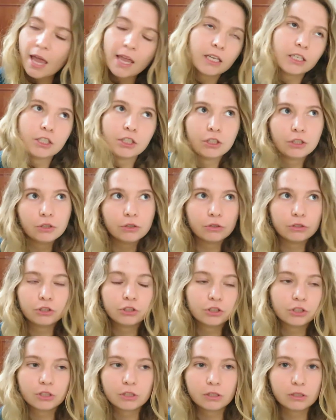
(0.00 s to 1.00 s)
and
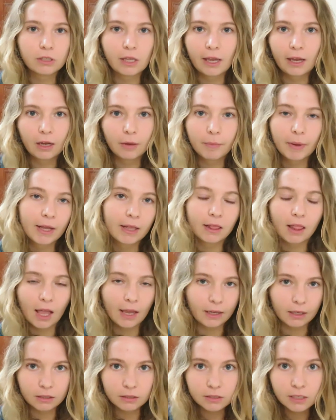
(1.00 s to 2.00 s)
you're just like my
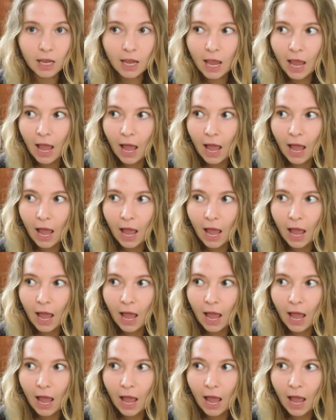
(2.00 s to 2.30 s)
client.